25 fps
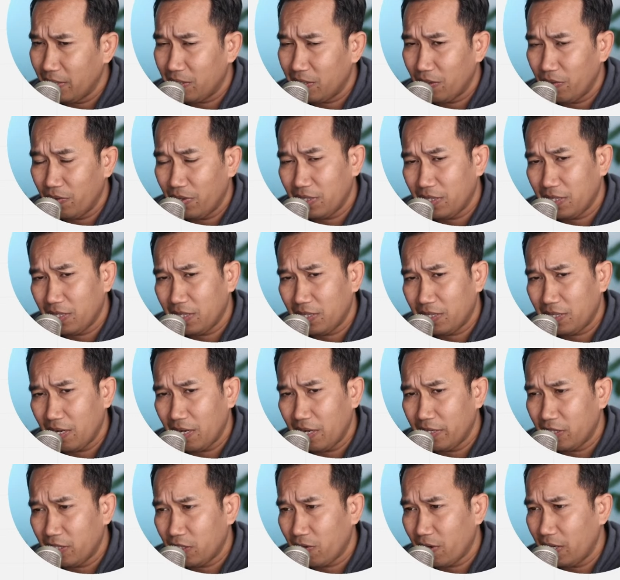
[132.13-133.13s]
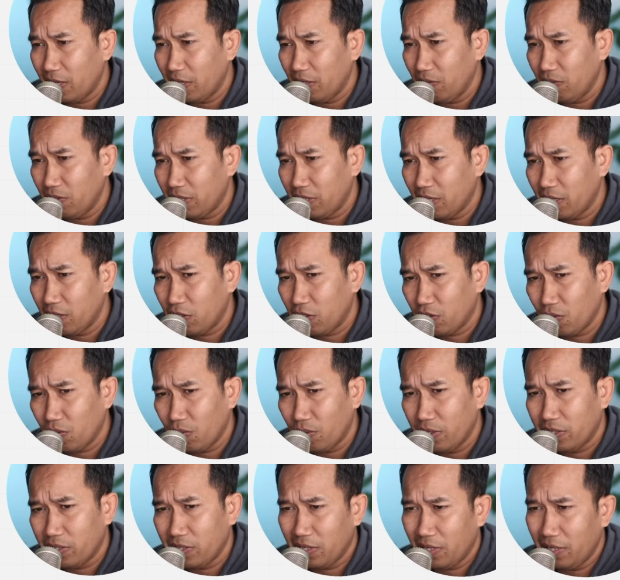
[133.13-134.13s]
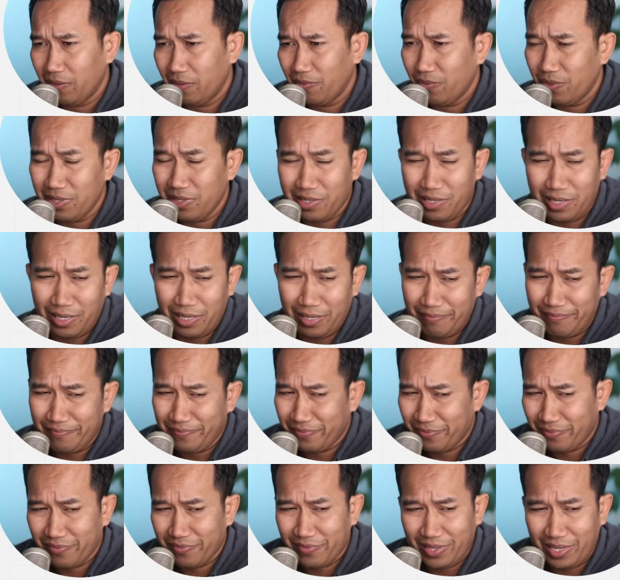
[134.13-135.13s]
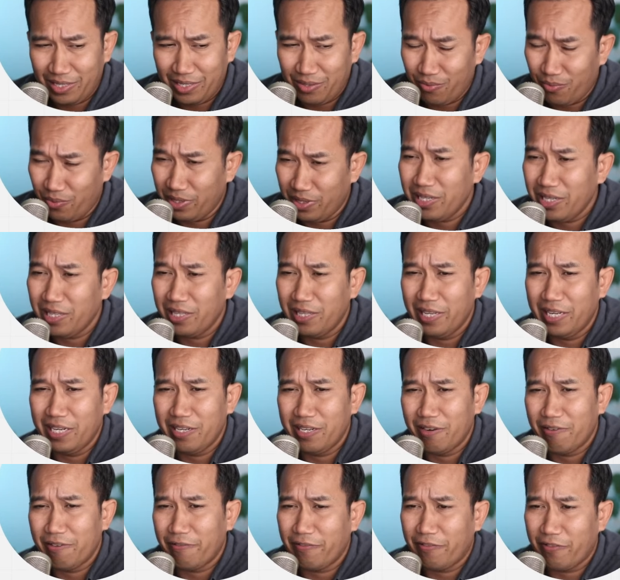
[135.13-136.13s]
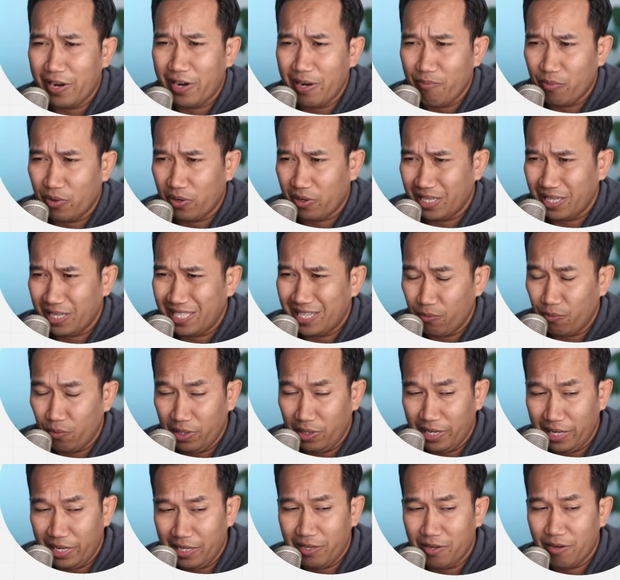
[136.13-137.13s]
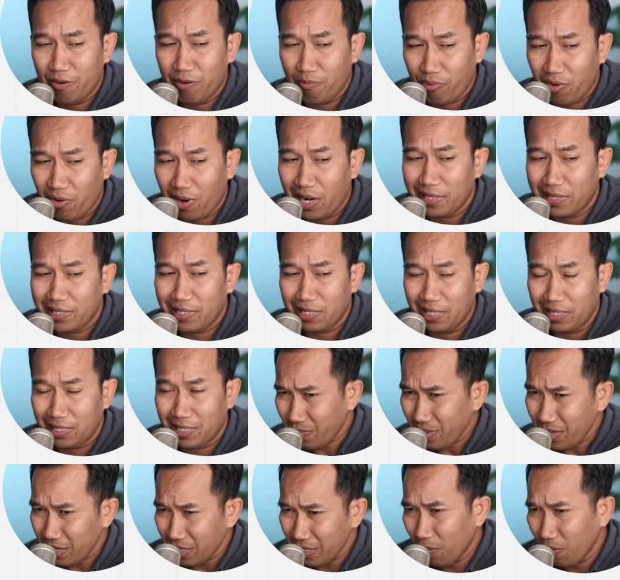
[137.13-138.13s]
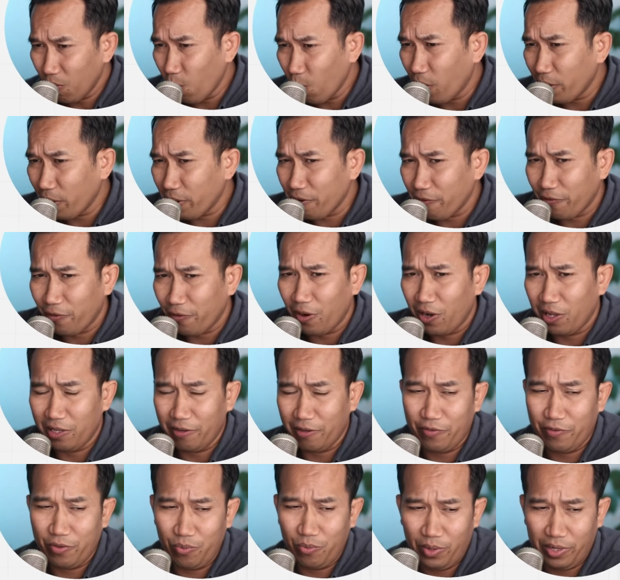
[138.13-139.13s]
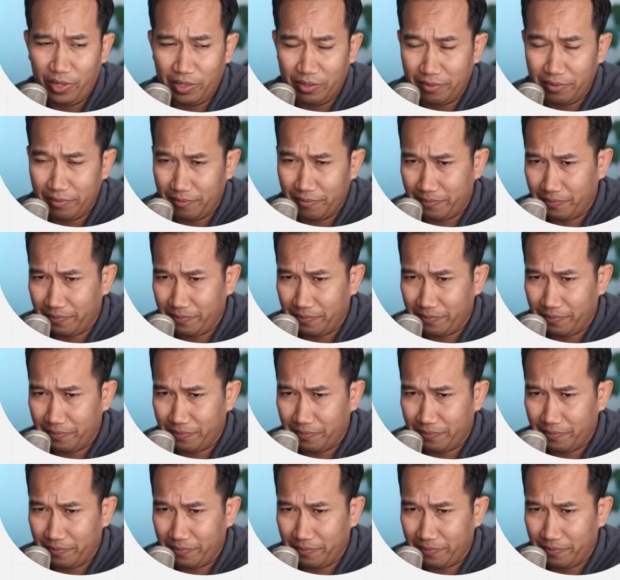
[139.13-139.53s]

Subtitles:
So this is us trying to do 10 shorts, and really, it's a really linear framework. It's a linear process. Waterfall, if you will.